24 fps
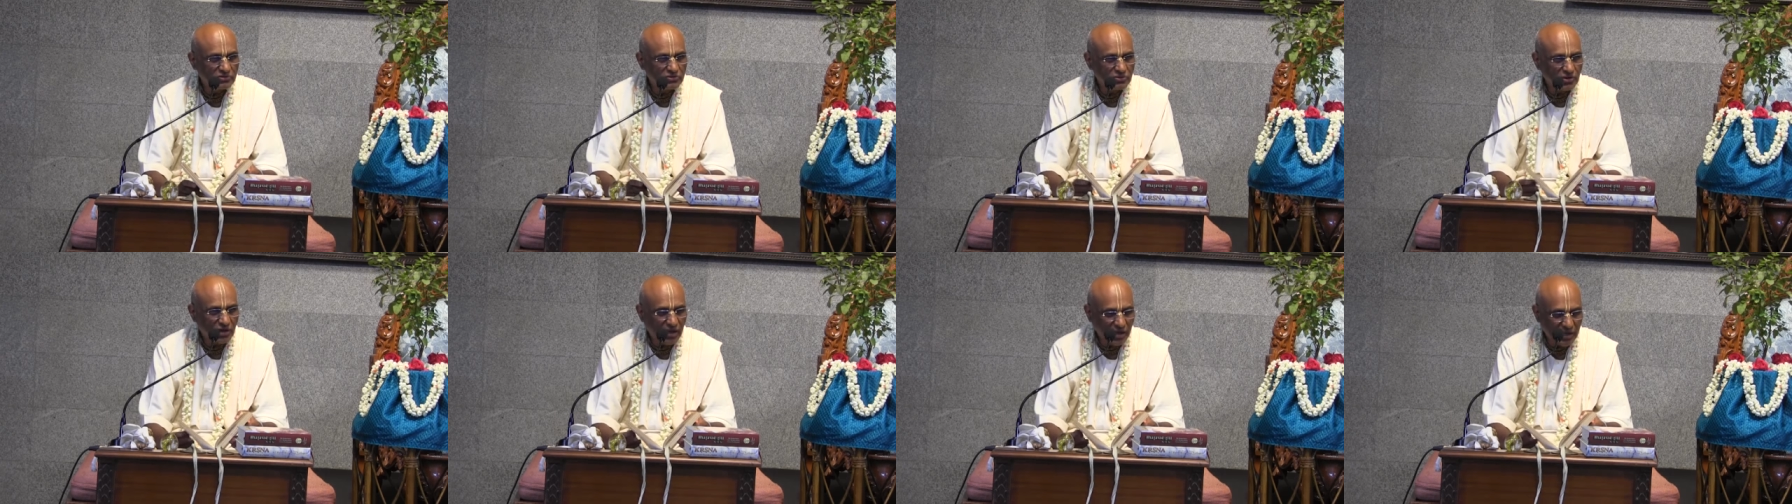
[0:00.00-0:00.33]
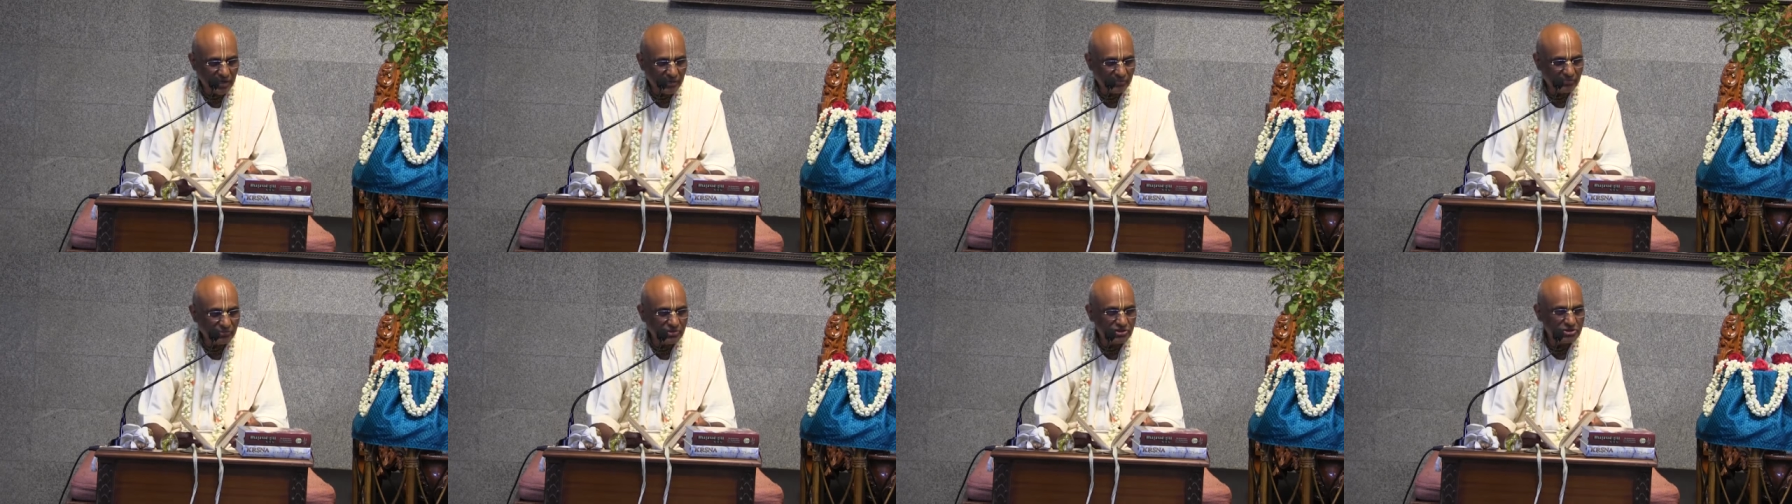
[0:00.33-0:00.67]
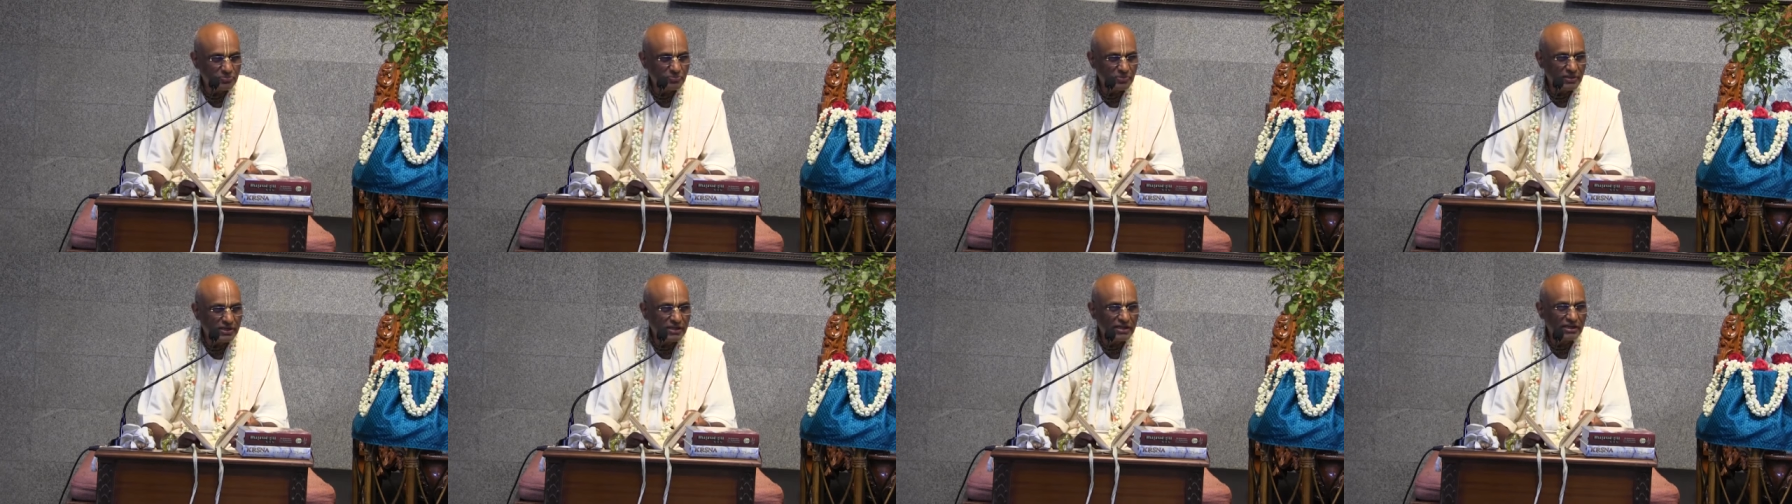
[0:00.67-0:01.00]
So I am
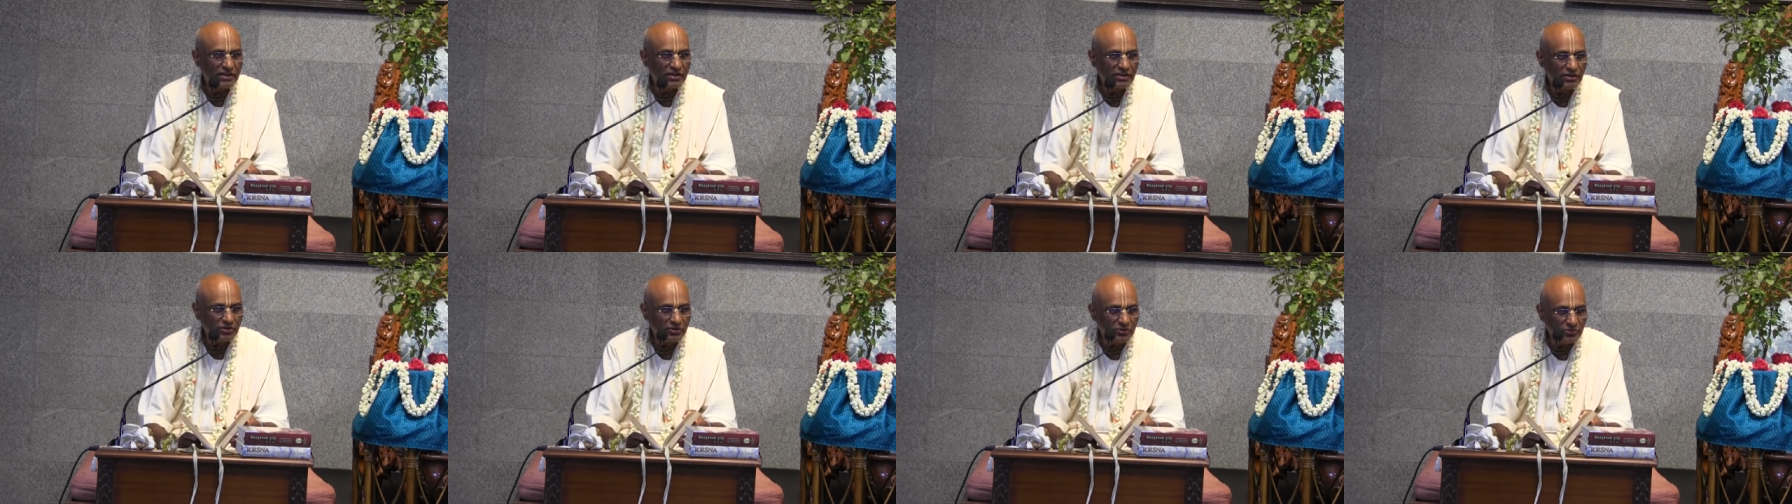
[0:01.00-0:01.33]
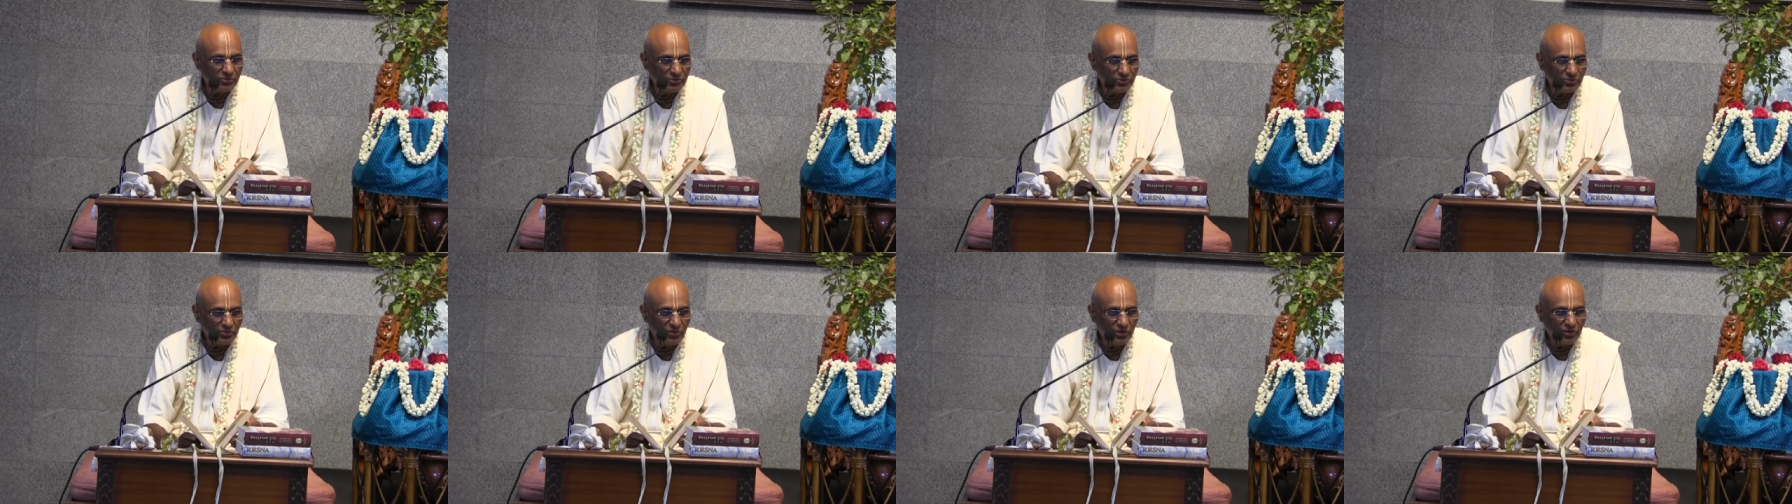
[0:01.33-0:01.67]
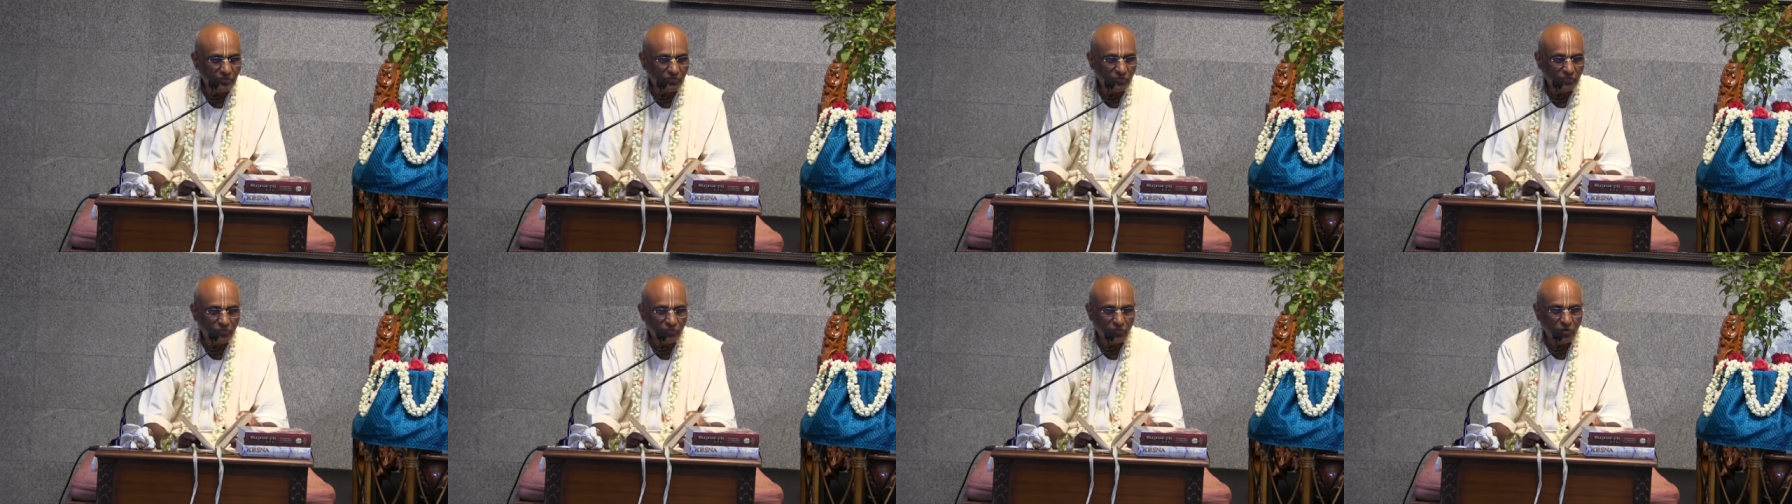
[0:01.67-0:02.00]
speaking to you
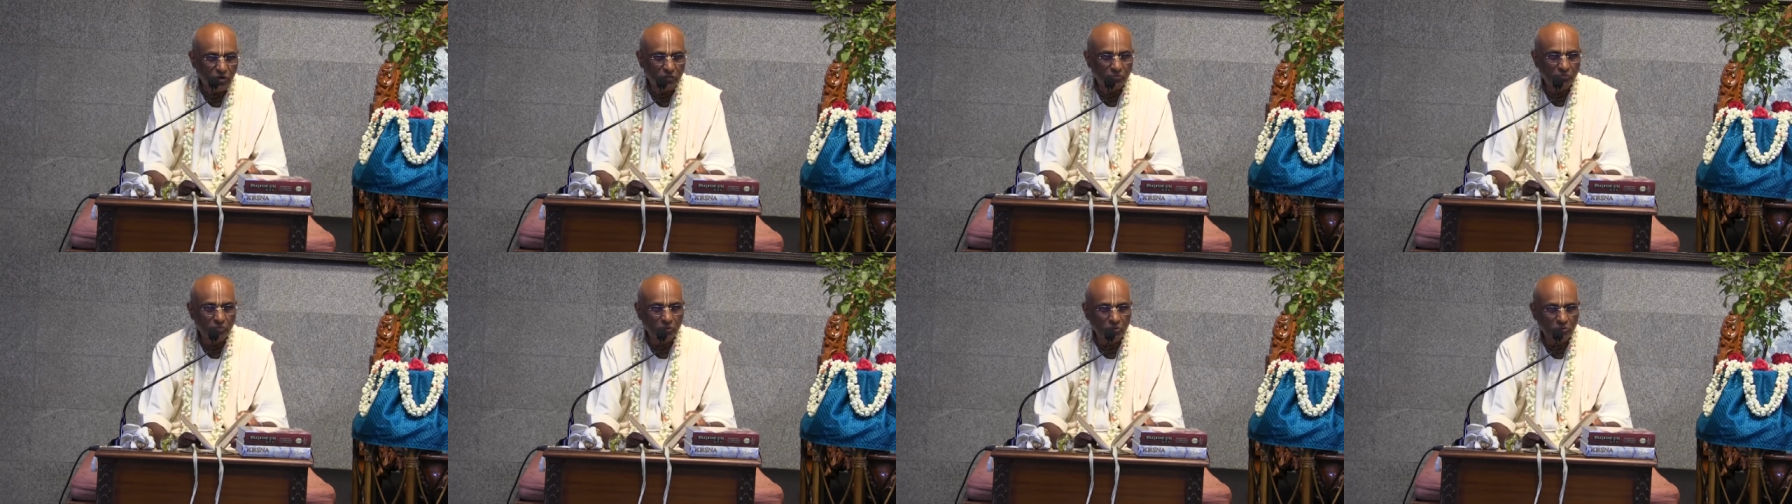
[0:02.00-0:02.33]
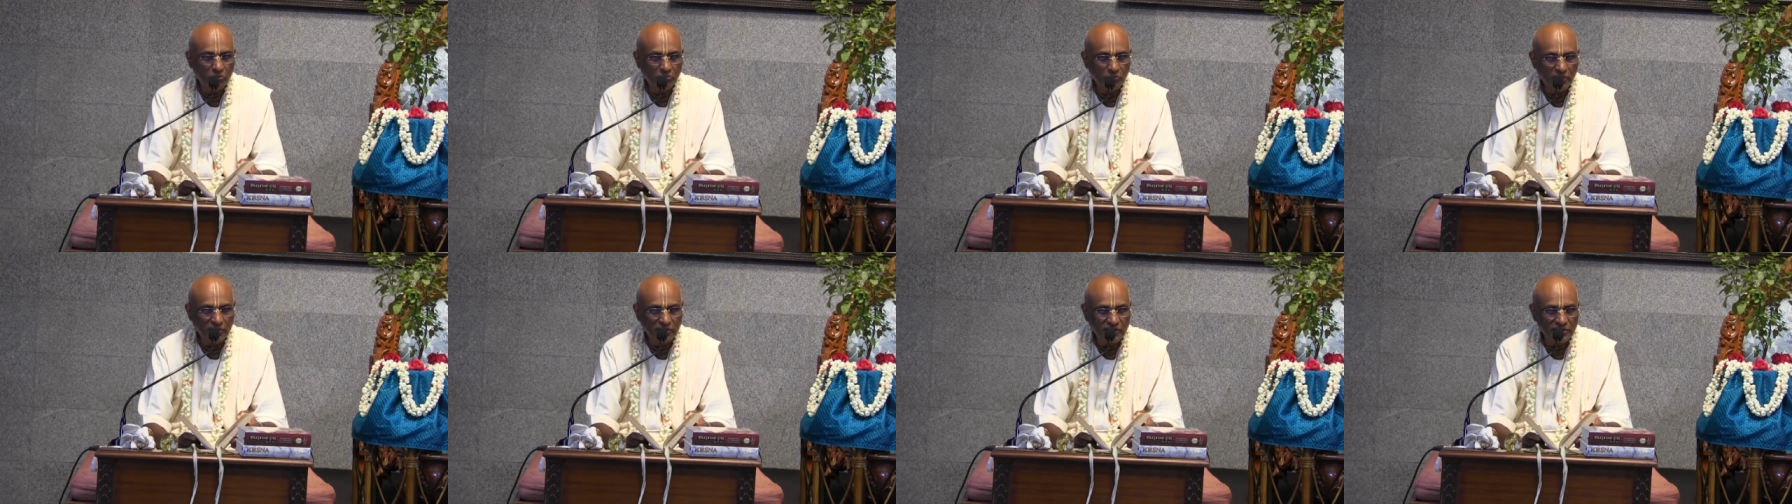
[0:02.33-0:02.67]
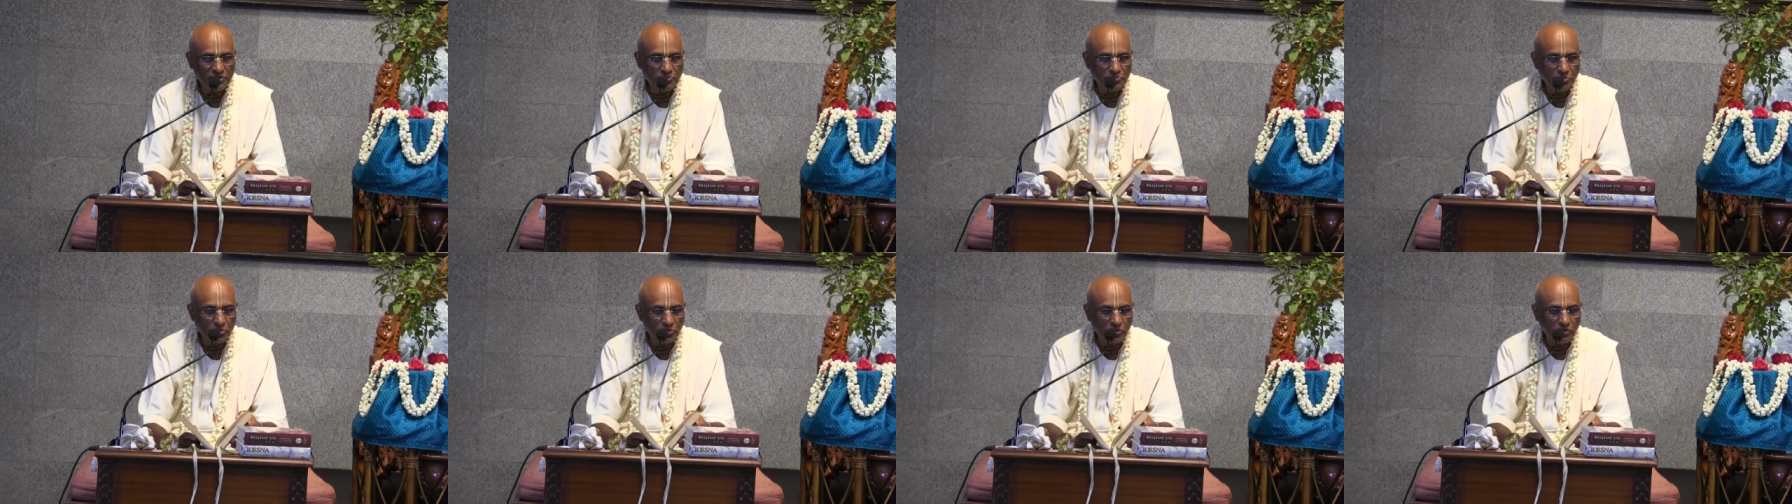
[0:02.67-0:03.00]
what Prabhupada
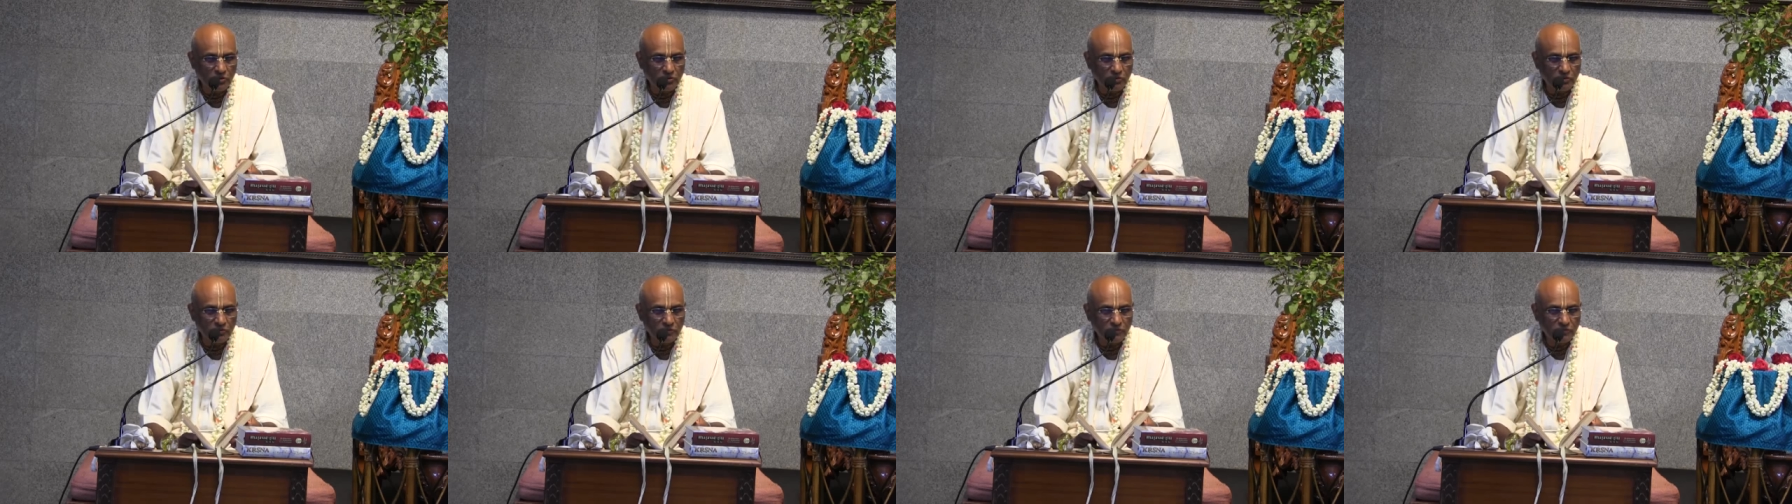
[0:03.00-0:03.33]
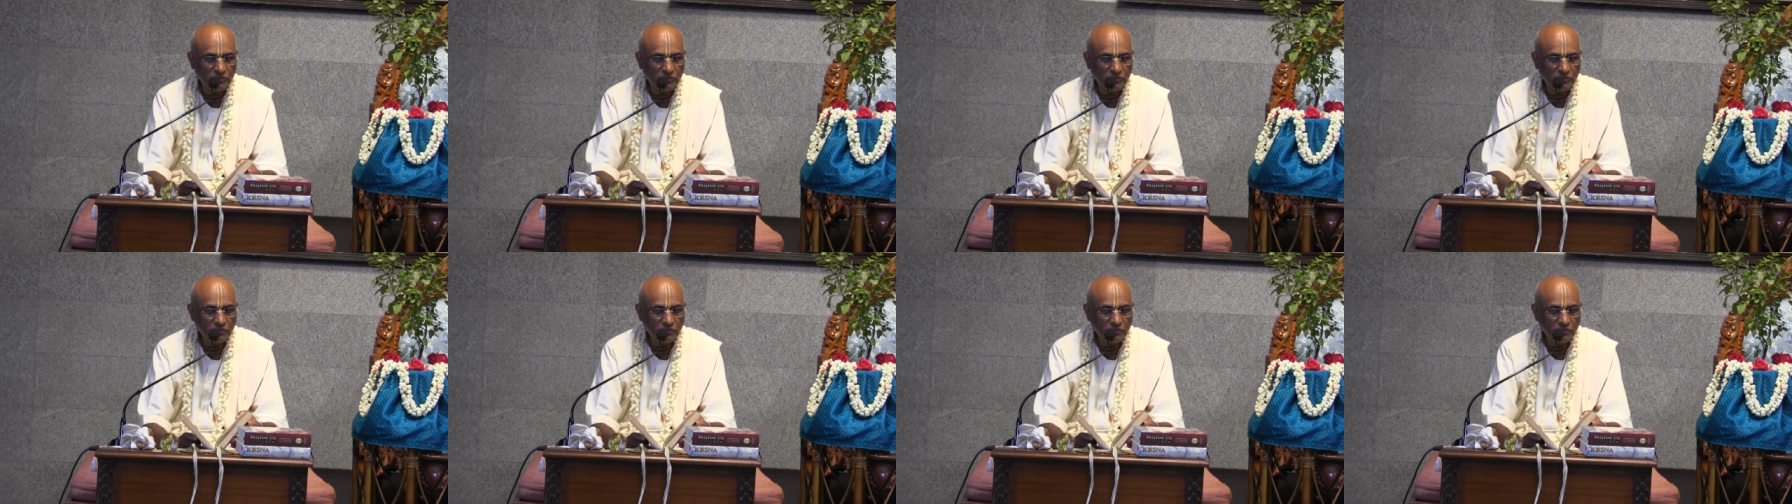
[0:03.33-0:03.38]
has spoken.